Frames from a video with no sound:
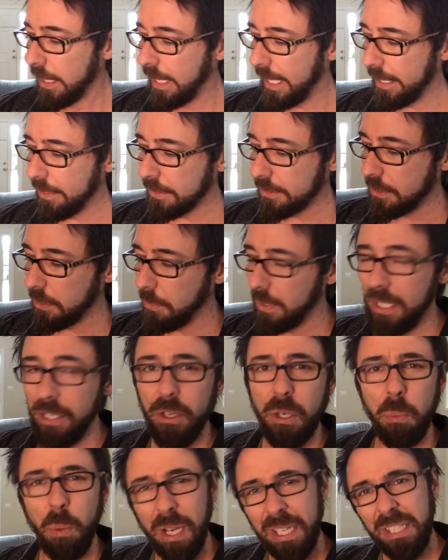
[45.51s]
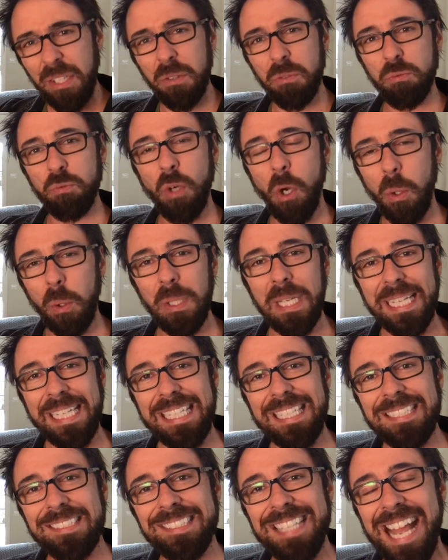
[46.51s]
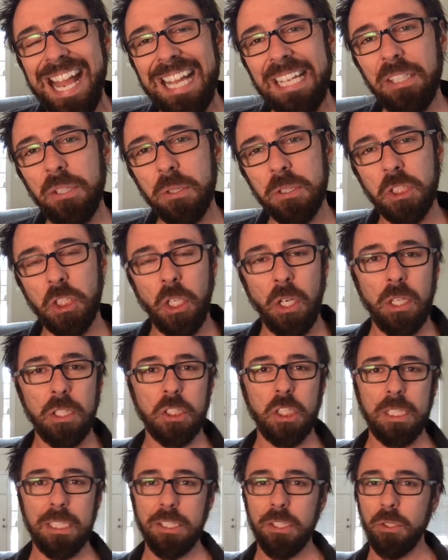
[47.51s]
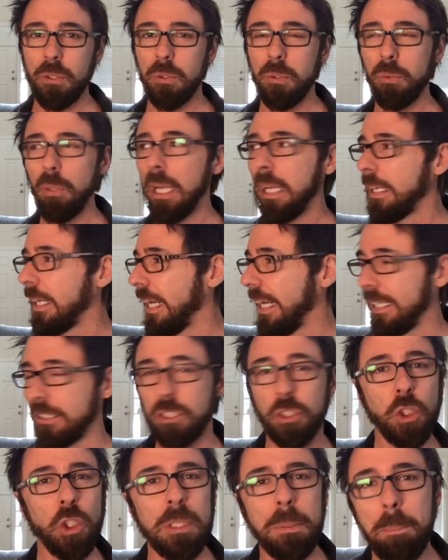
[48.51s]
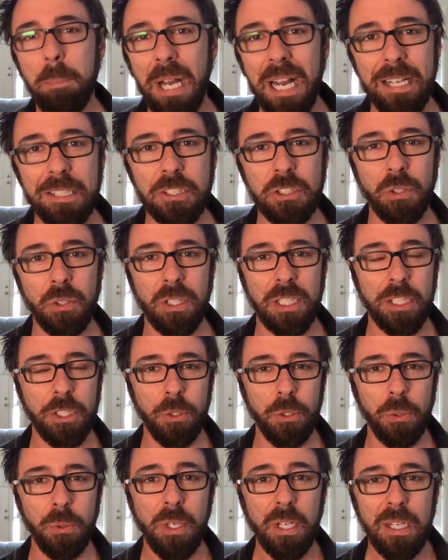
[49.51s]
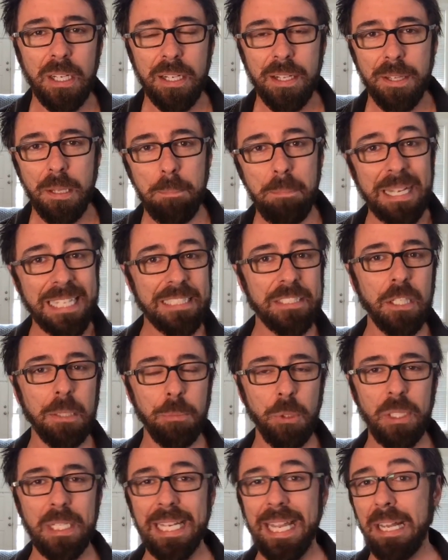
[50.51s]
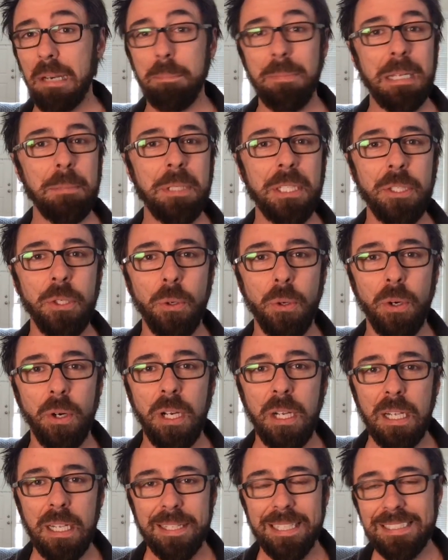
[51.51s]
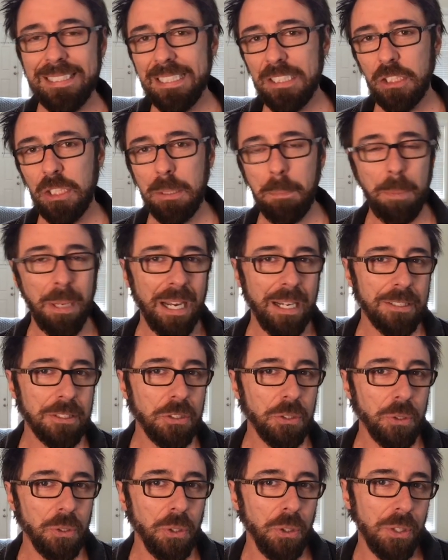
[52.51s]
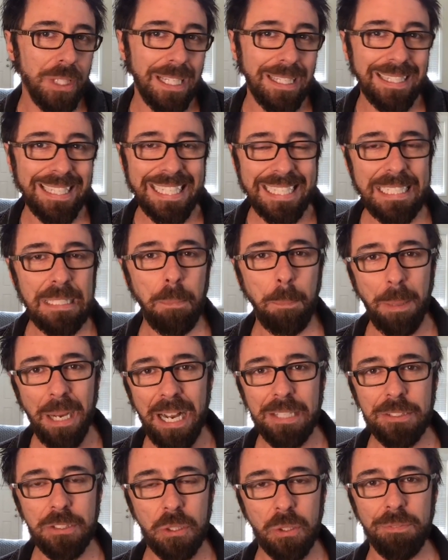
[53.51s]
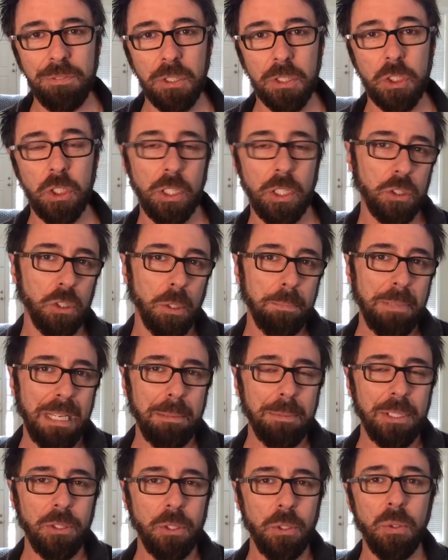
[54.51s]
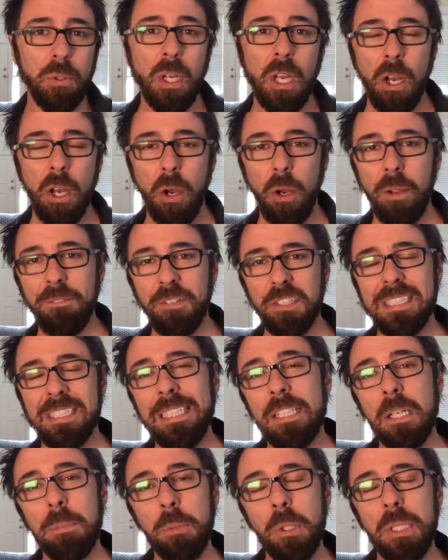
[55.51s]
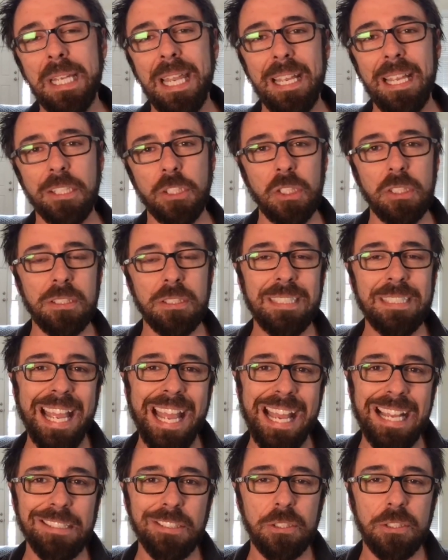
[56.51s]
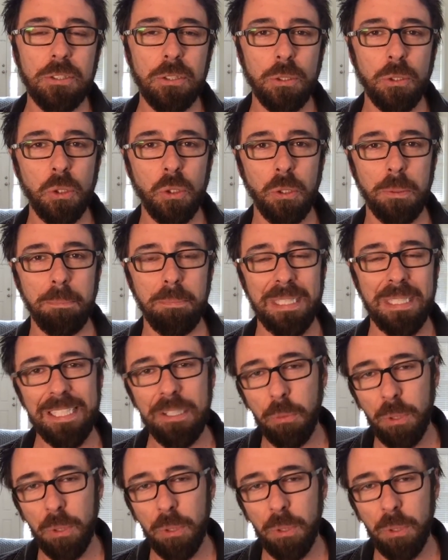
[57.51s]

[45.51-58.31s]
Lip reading: I also want to know what your role is at your church. Are you a student pastor? Are you the main communicator? Maybe you're the teaching pastor or the lead pastor of your church, or maybe you oversee communications and social media.